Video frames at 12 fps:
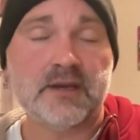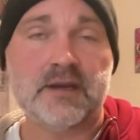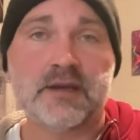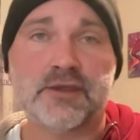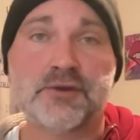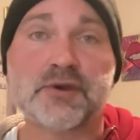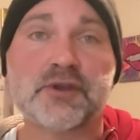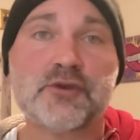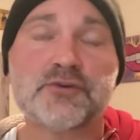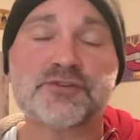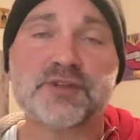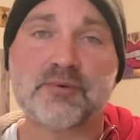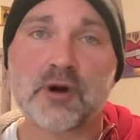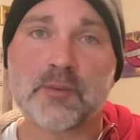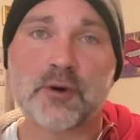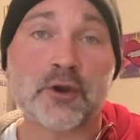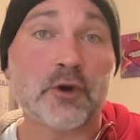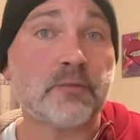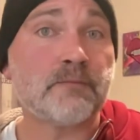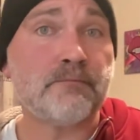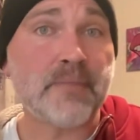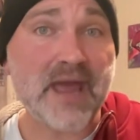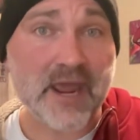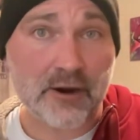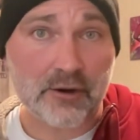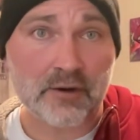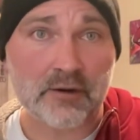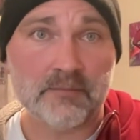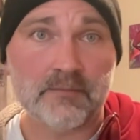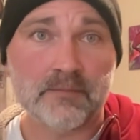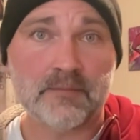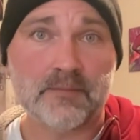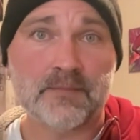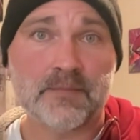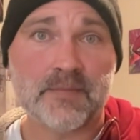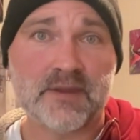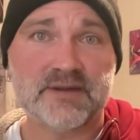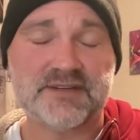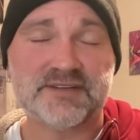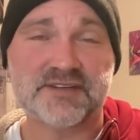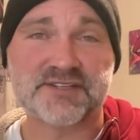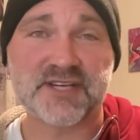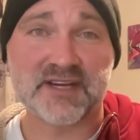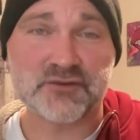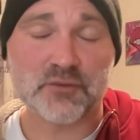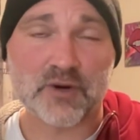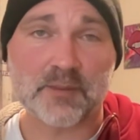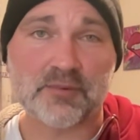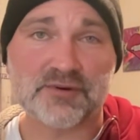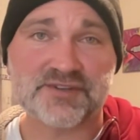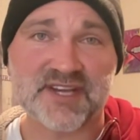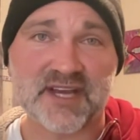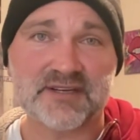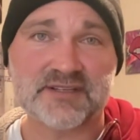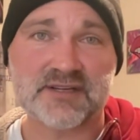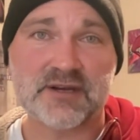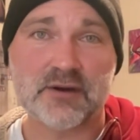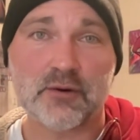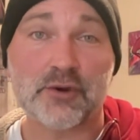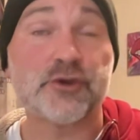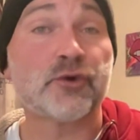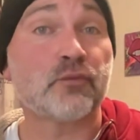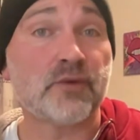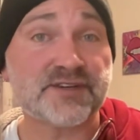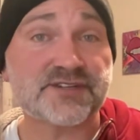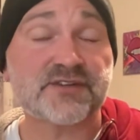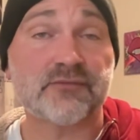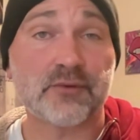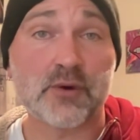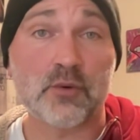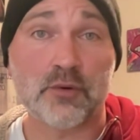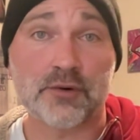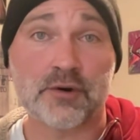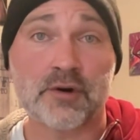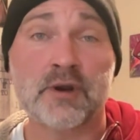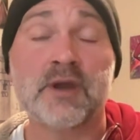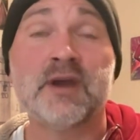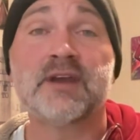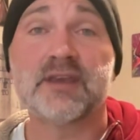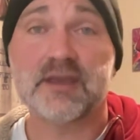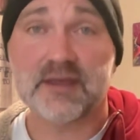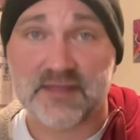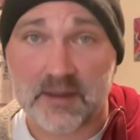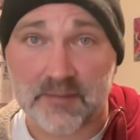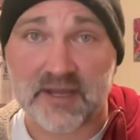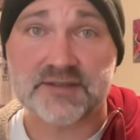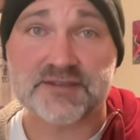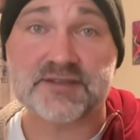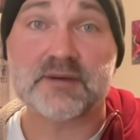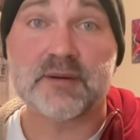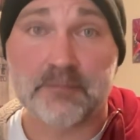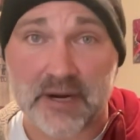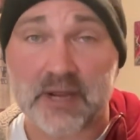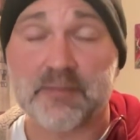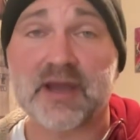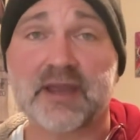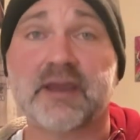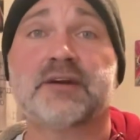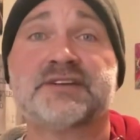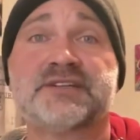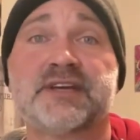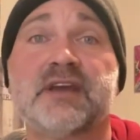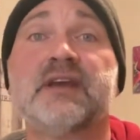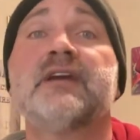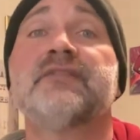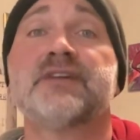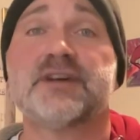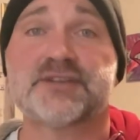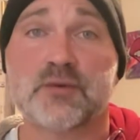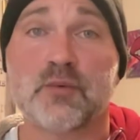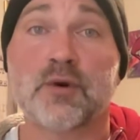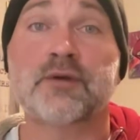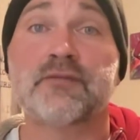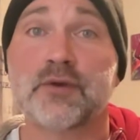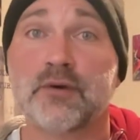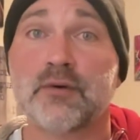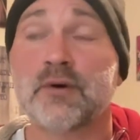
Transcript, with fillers: You can use the promo code MAYOR to save twenty percent on your risk-free order. That means money-back guarantee if it doesn't work for you.